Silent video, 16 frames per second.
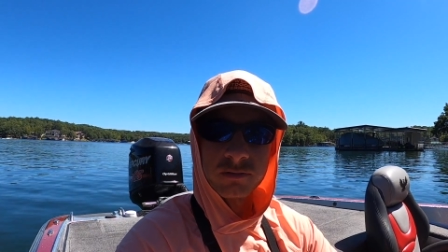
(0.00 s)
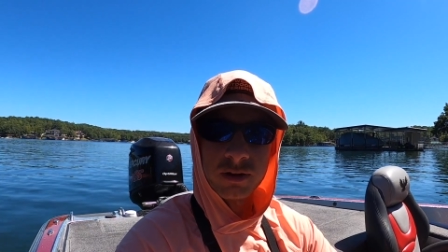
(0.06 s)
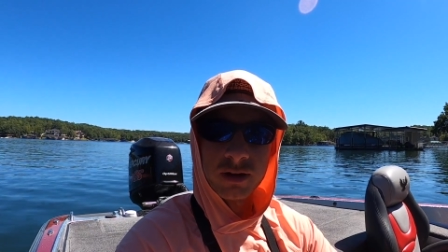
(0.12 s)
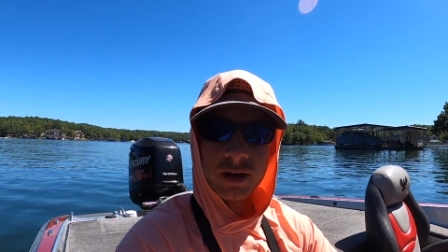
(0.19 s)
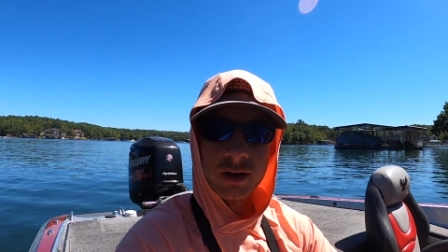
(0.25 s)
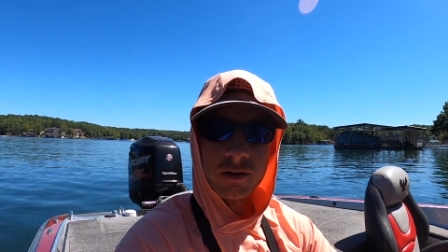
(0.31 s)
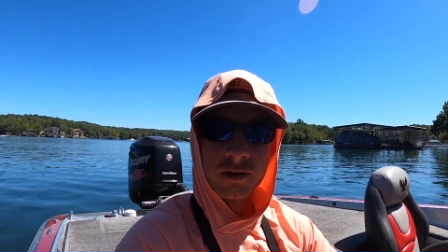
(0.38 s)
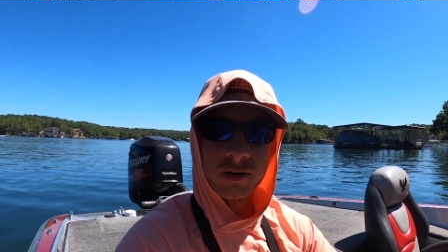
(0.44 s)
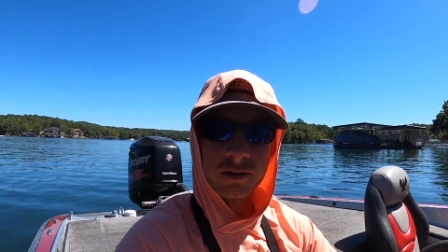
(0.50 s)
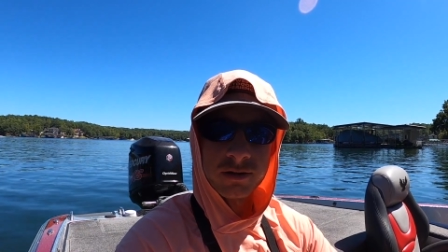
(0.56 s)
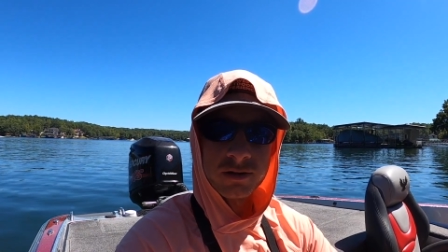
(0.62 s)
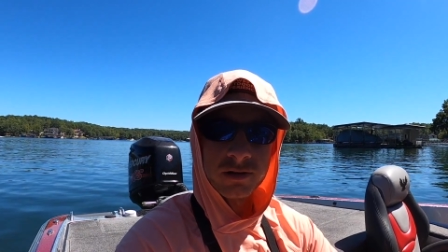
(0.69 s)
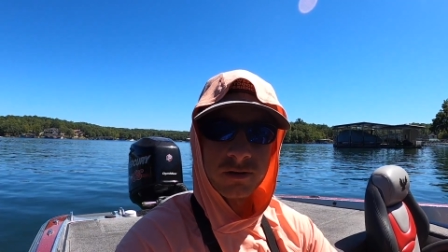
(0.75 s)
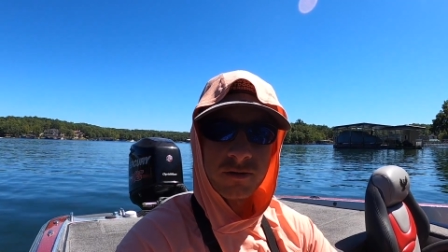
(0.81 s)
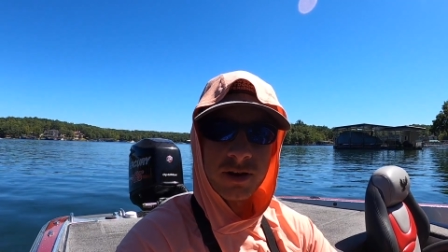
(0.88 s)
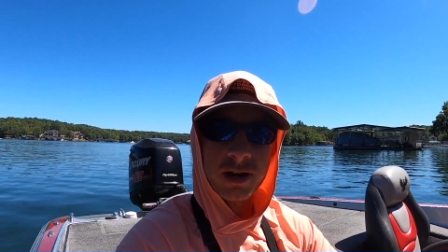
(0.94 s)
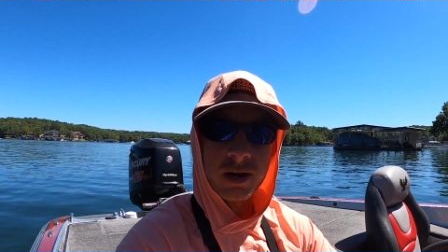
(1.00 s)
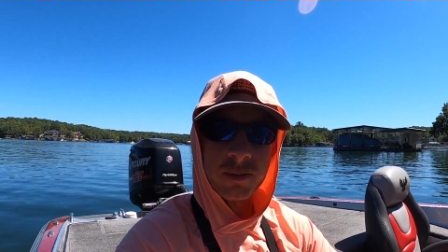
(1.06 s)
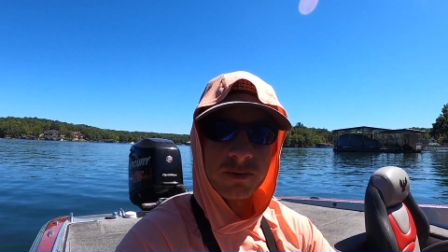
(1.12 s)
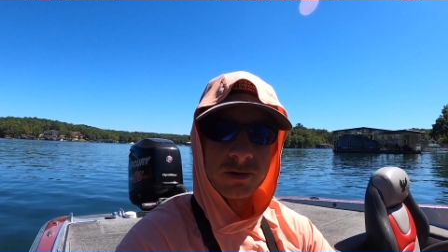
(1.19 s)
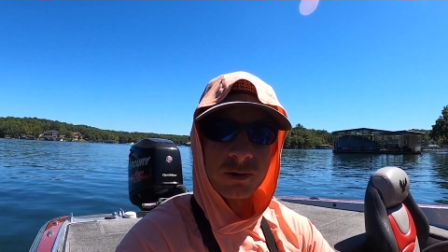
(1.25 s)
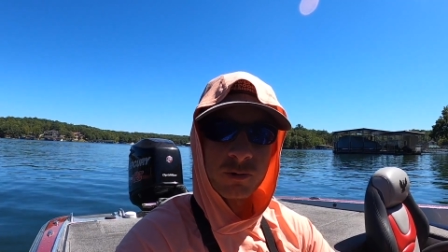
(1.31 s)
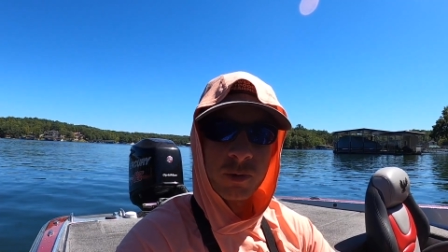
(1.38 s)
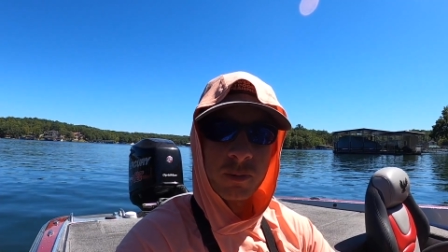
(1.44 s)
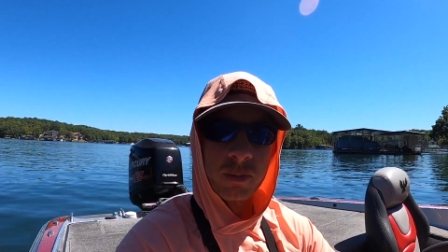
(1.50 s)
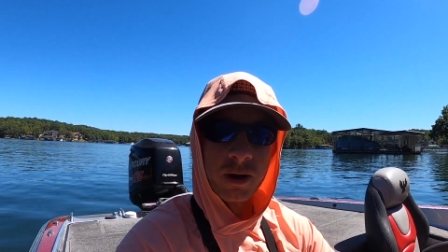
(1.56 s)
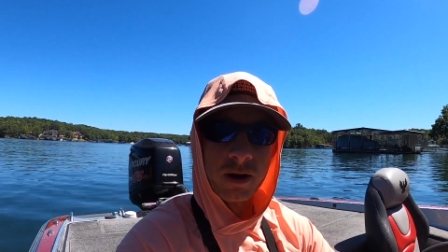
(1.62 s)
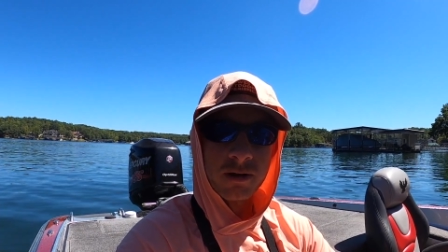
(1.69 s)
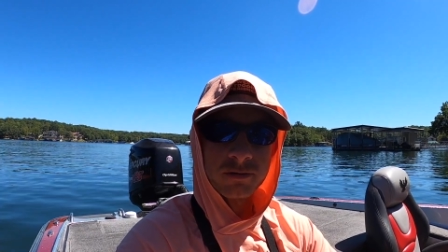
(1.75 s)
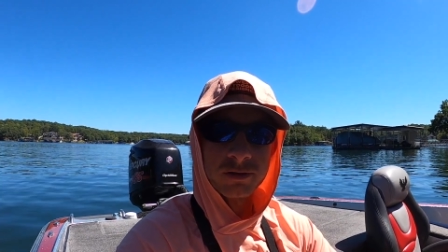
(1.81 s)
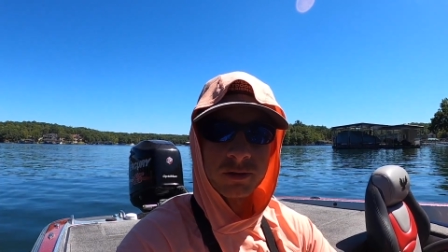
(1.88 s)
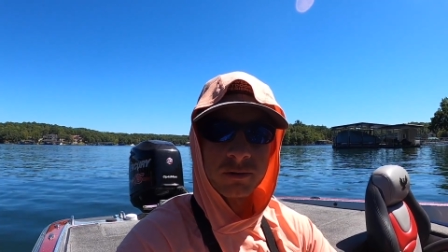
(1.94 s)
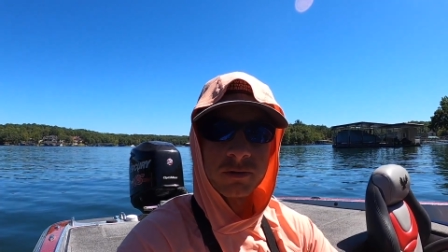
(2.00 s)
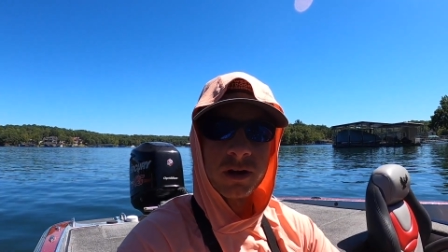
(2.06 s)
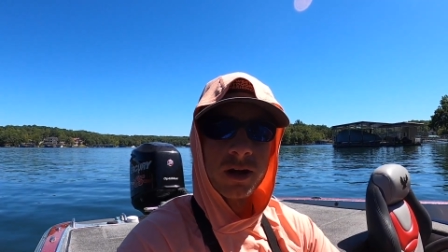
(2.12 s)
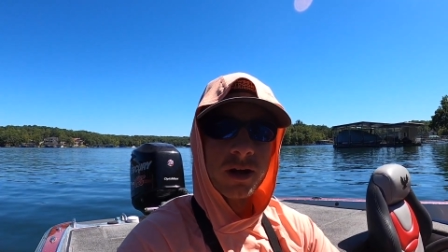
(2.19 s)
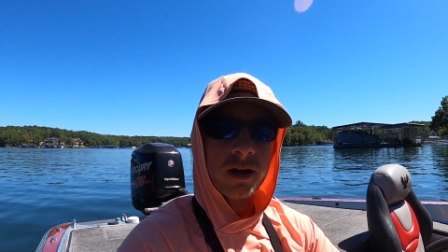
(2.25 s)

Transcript: I think I caught at least three keepers in one pile. So